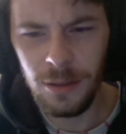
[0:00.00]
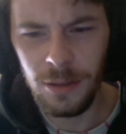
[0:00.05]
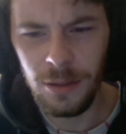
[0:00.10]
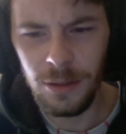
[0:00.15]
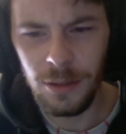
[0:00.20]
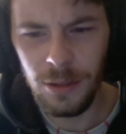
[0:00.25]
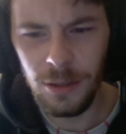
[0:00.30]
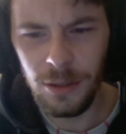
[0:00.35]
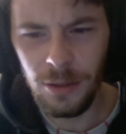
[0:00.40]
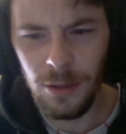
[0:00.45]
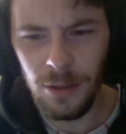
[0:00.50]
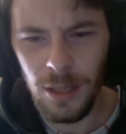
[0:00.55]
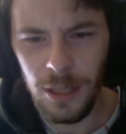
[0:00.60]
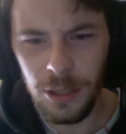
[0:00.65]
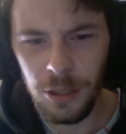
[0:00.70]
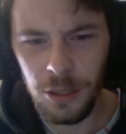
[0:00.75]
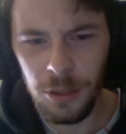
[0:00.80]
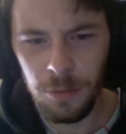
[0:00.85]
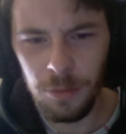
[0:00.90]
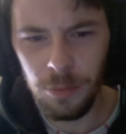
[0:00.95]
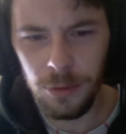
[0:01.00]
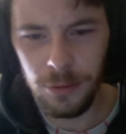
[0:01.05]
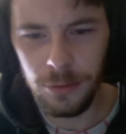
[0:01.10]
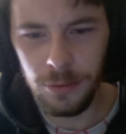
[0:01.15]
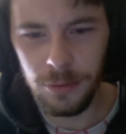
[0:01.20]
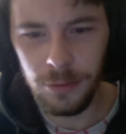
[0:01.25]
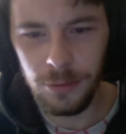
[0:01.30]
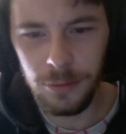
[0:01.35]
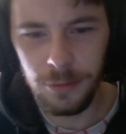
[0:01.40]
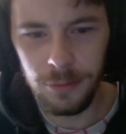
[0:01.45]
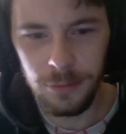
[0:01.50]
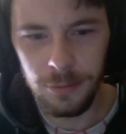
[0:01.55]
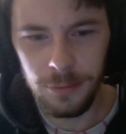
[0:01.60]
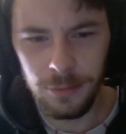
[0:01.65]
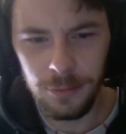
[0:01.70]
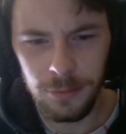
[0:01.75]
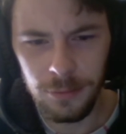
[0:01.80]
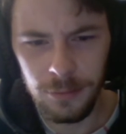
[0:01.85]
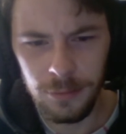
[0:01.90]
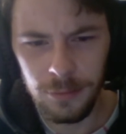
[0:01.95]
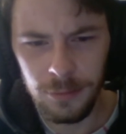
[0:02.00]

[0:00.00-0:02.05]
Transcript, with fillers: Scratch the spoon!